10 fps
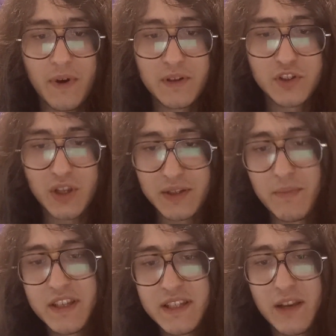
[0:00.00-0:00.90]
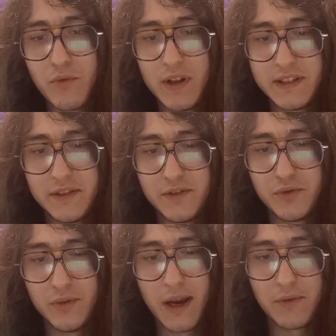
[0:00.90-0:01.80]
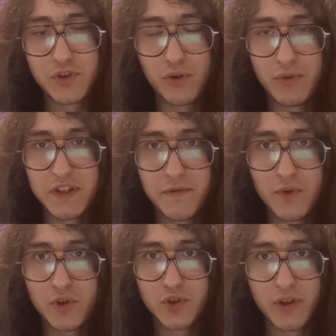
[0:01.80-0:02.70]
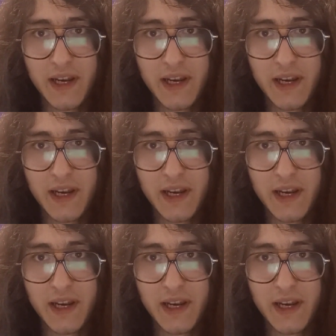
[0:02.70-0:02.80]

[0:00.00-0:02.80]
So as much as I wanted to, I was always focused on